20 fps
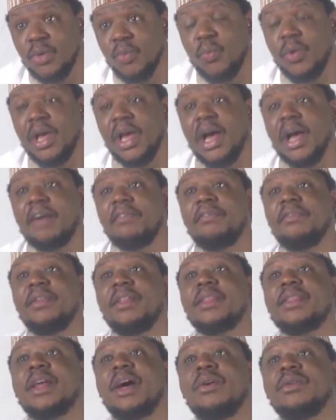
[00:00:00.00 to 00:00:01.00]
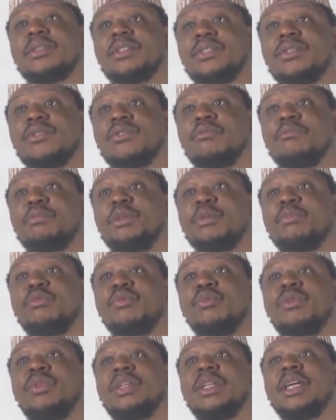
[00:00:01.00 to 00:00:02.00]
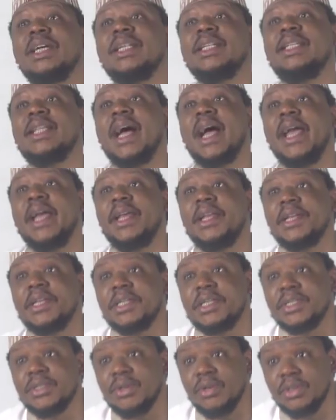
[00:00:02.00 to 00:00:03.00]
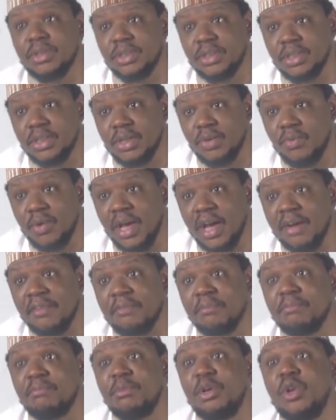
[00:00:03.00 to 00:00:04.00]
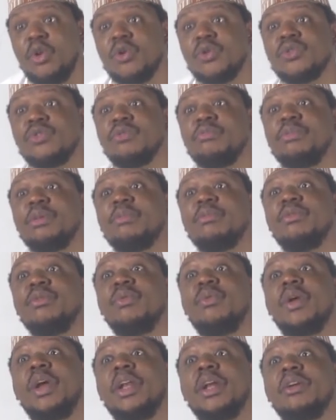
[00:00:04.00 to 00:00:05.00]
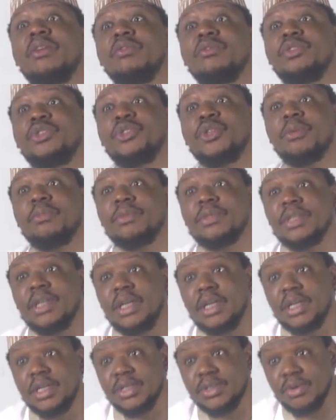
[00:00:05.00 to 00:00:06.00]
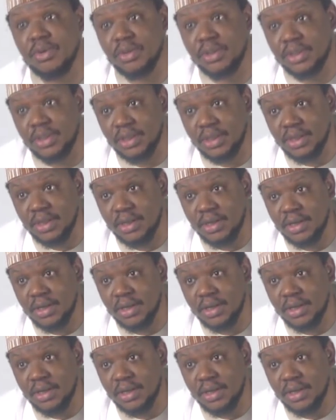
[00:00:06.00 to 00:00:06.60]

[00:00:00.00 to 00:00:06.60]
We have thousands of people dying in this country. We have millions of people going out of jobs in this country.